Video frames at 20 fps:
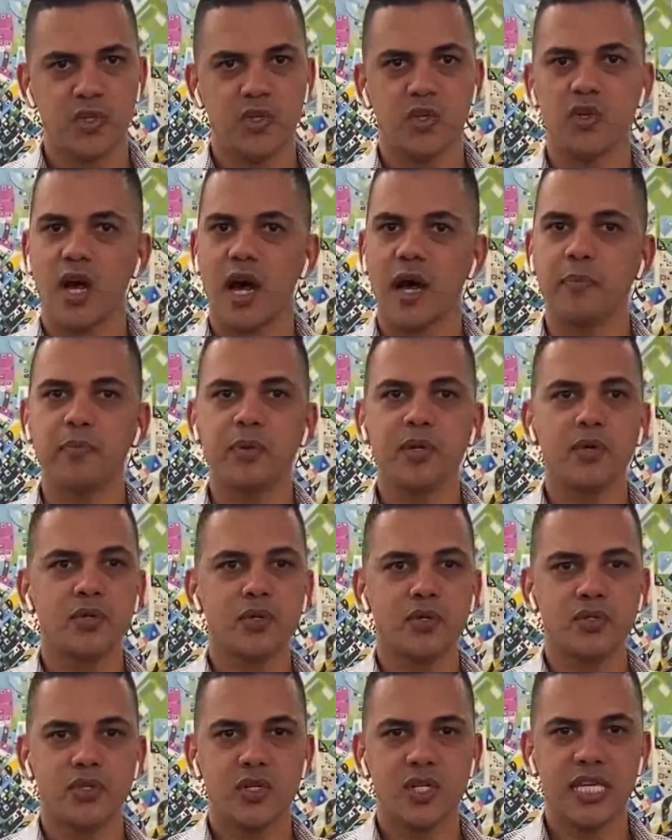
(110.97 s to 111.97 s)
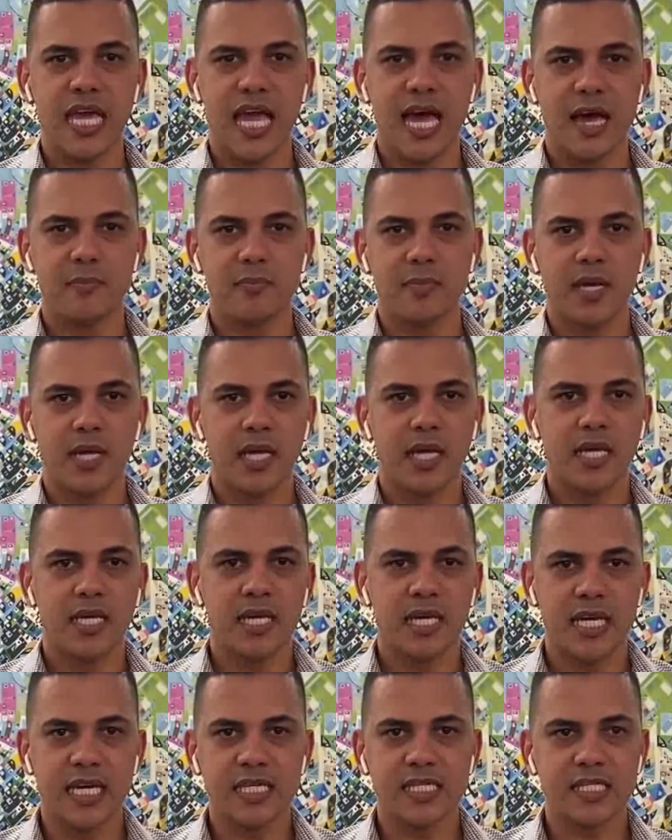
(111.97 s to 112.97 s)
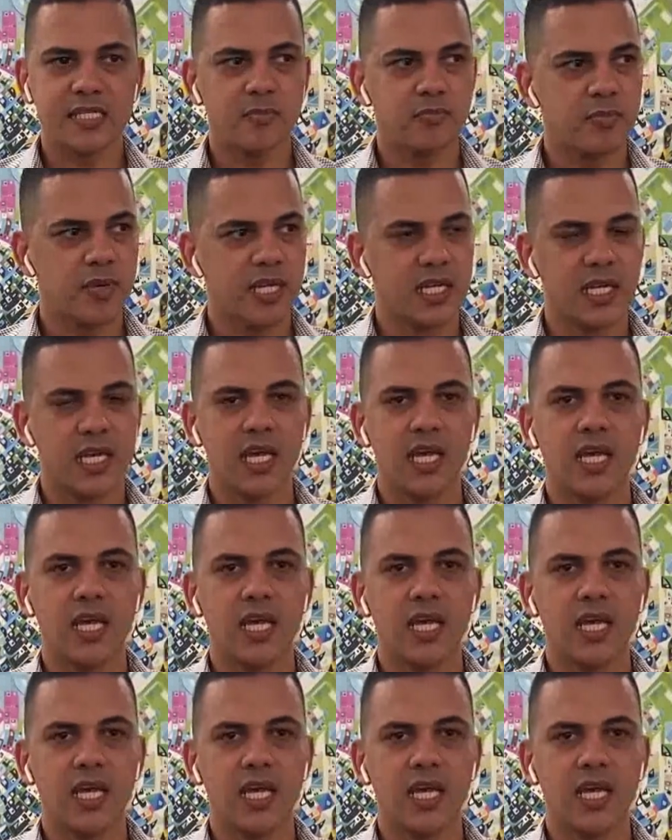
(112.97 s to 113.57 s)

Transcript: You upload those to the app, hit submit,